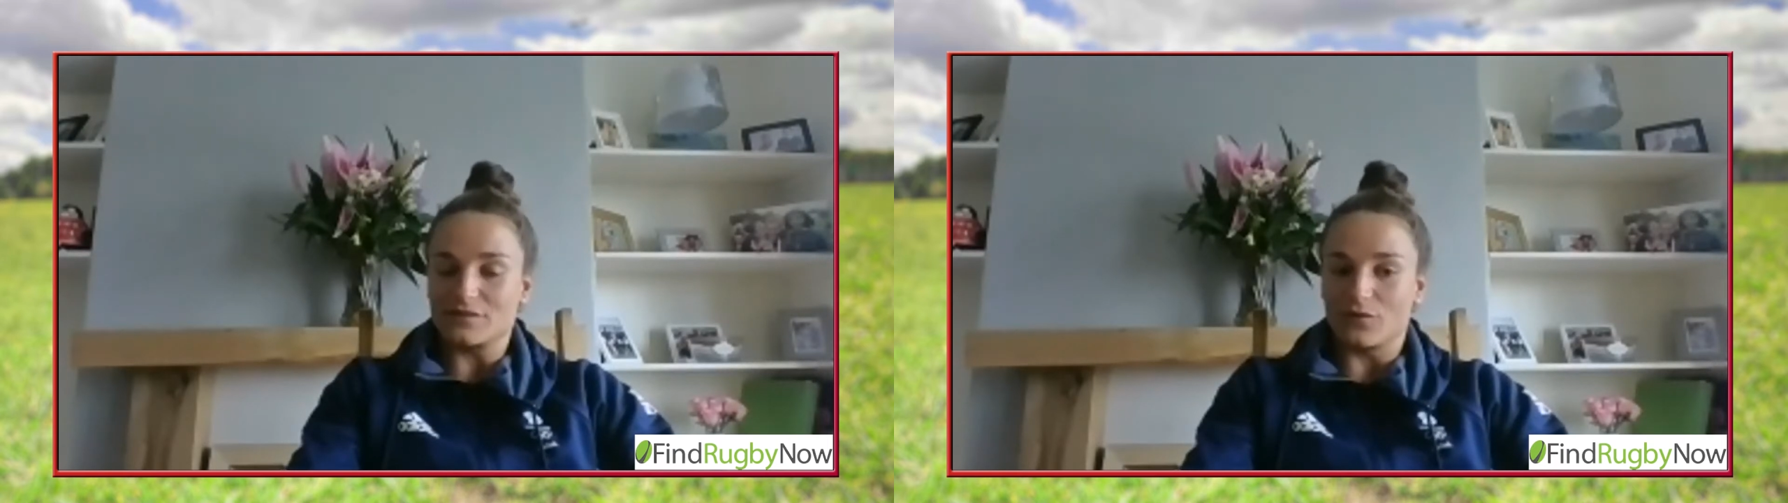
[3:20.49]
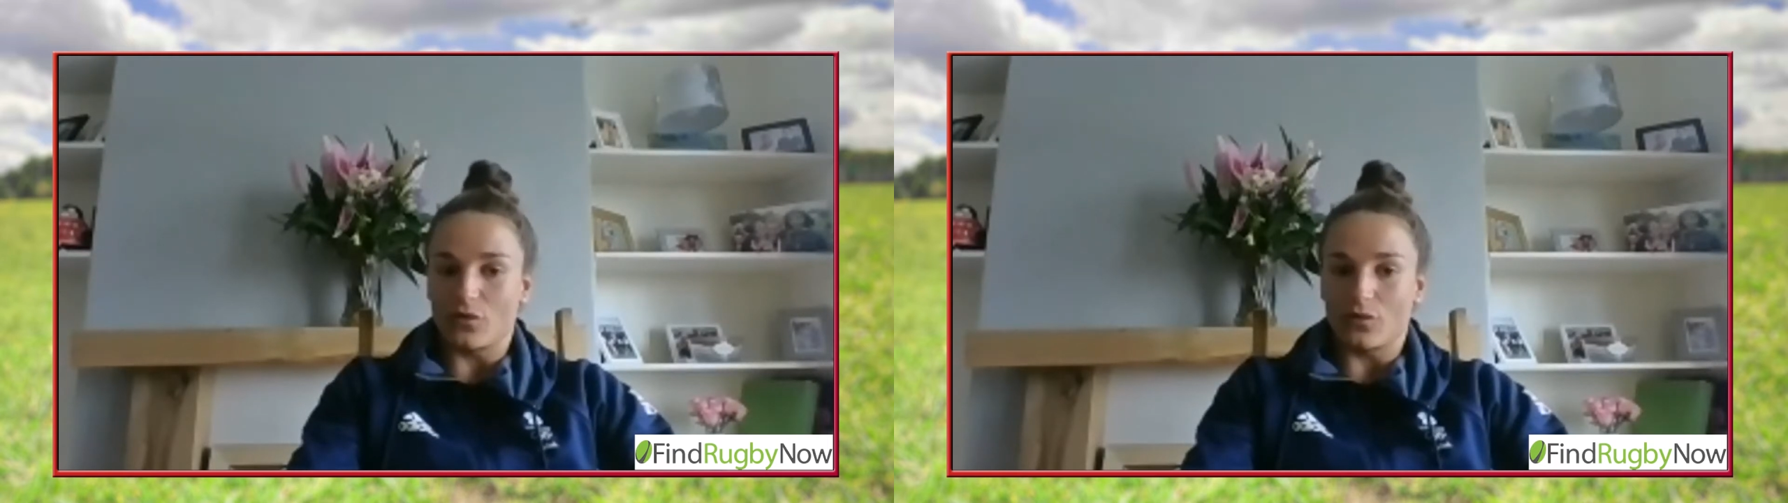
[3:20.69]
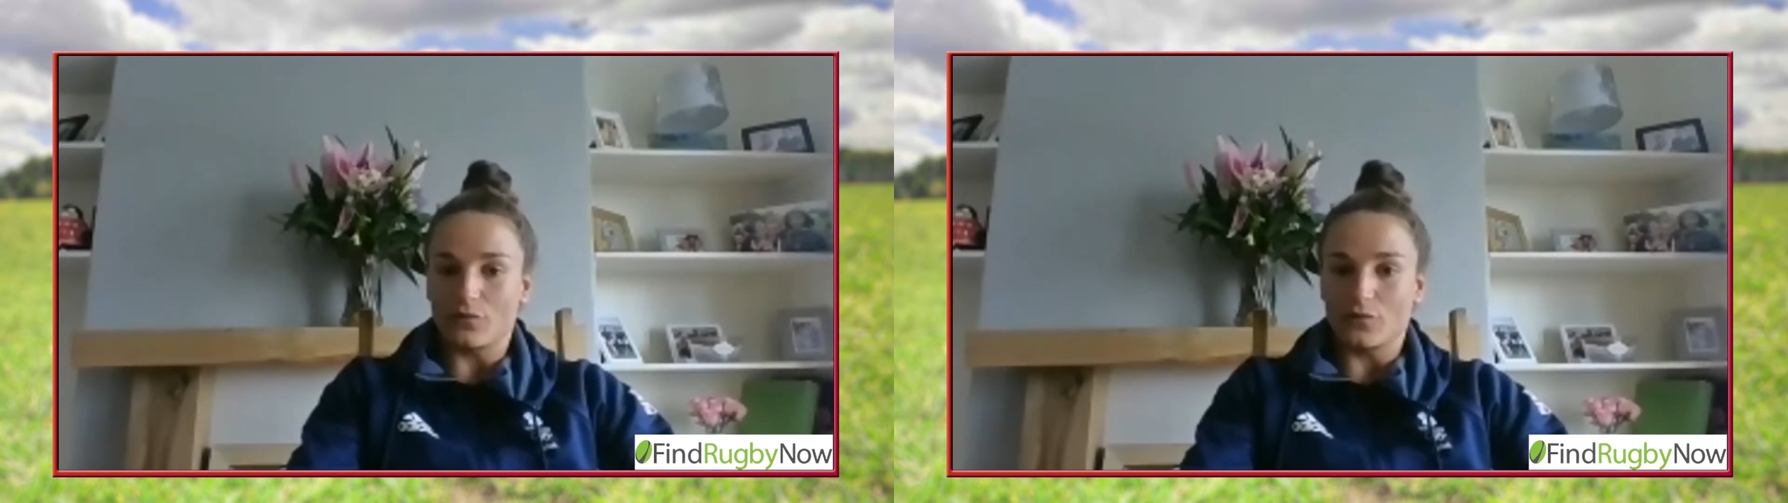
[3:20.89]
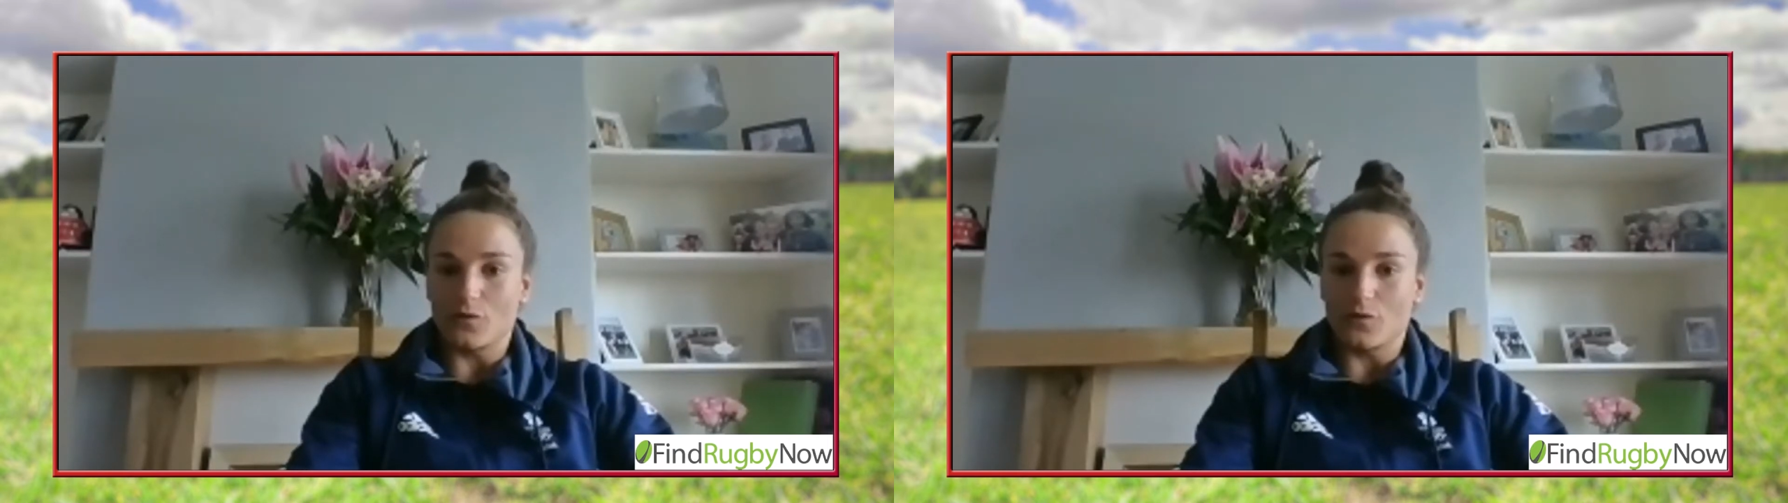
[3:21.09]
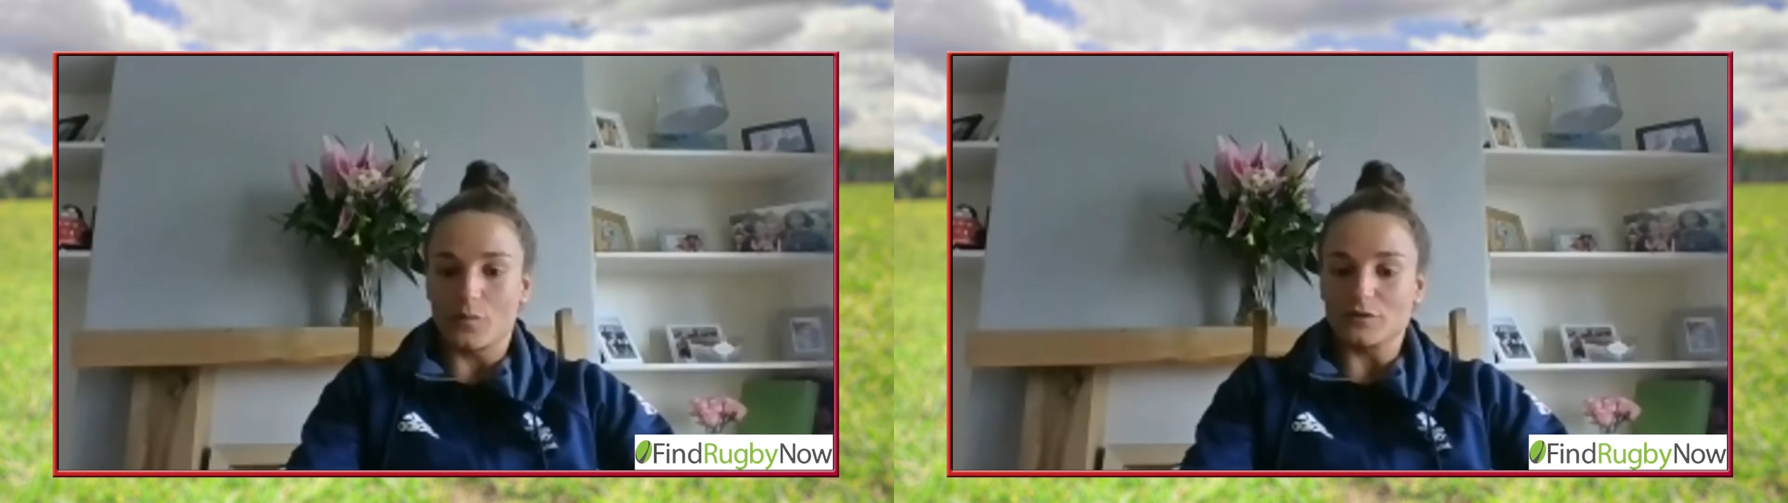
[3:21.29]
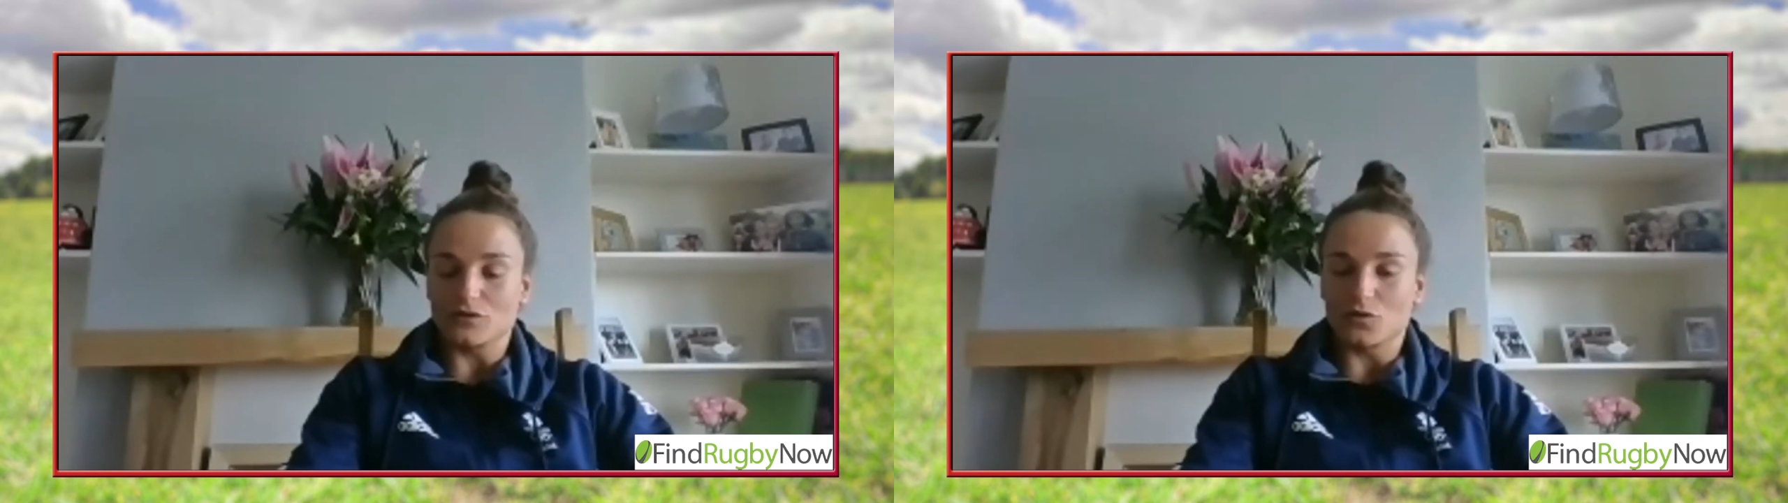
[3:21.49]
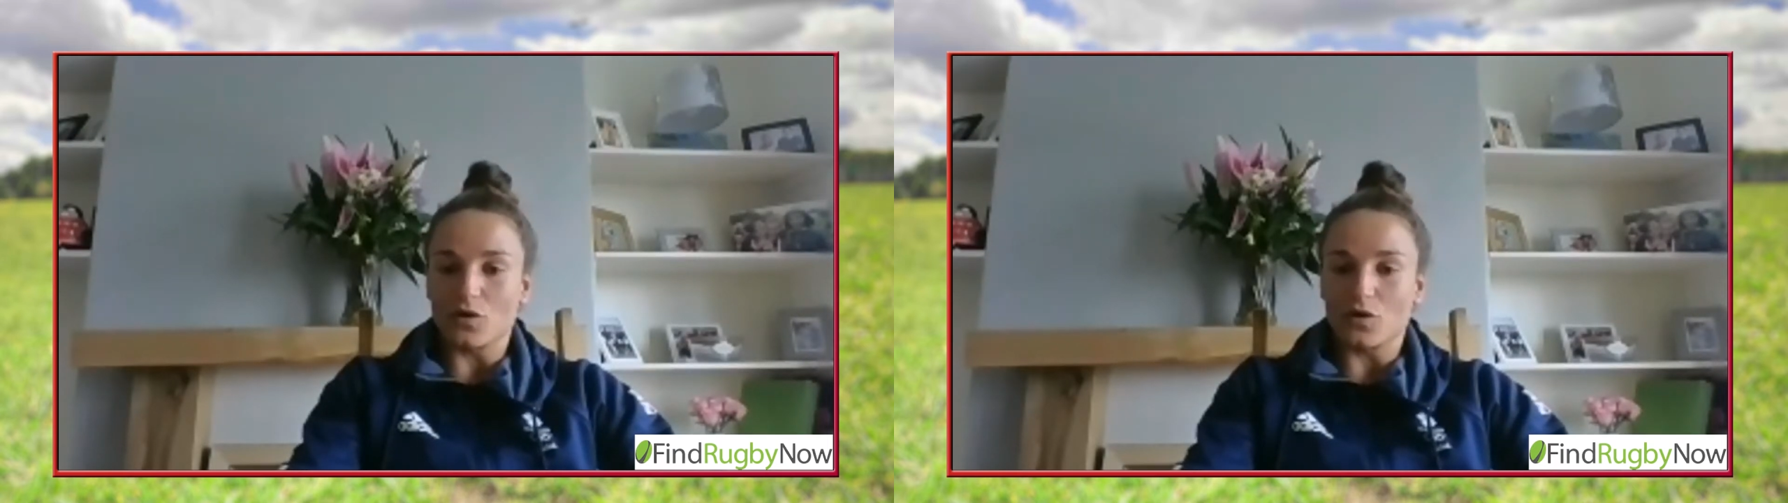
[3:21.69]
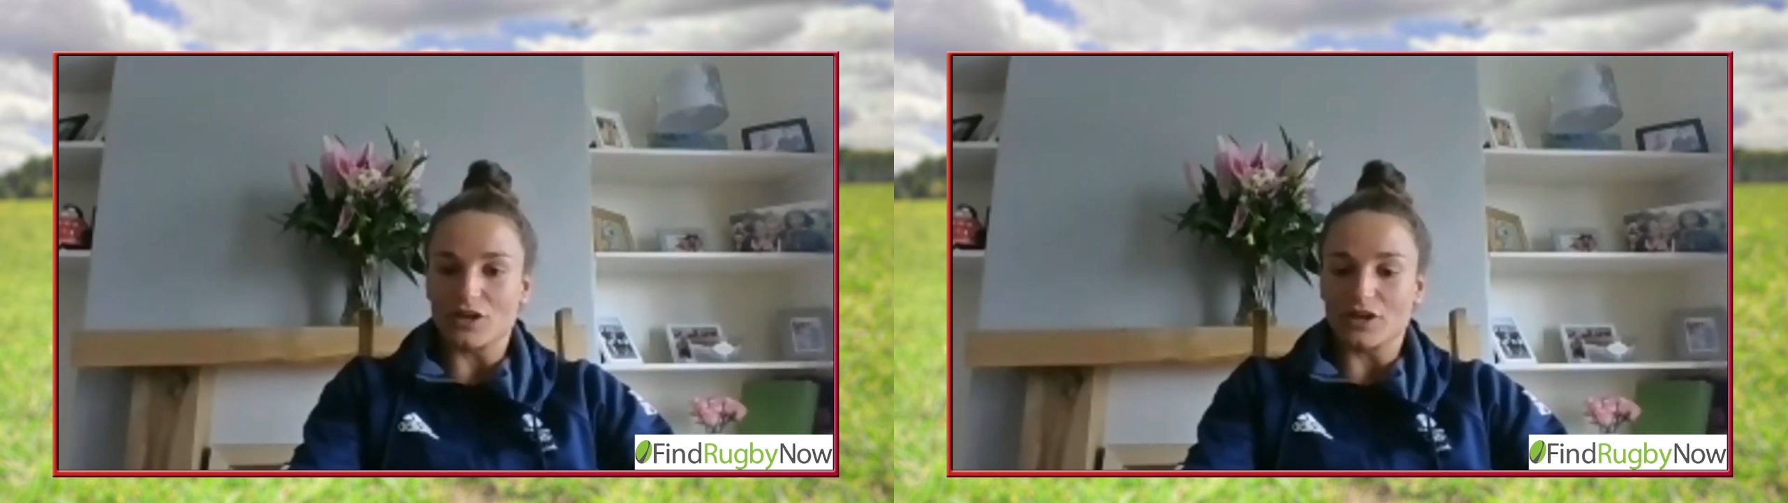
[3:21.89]
for people to
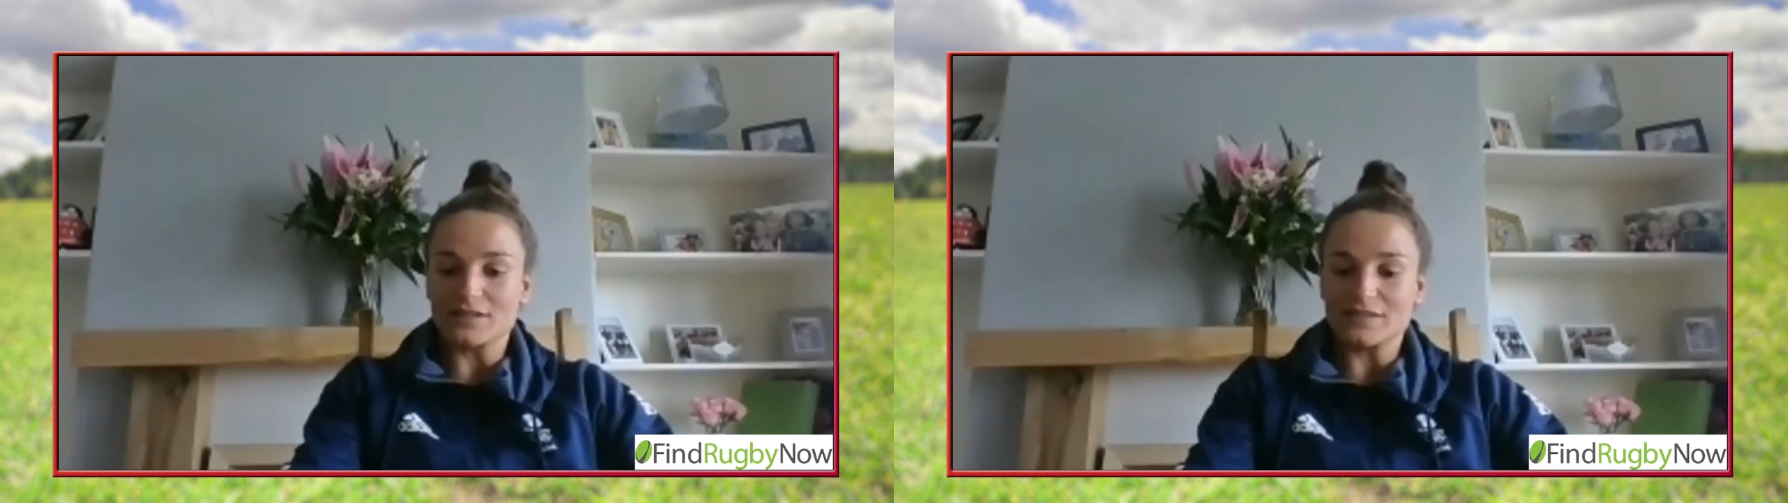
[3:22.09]
watch us,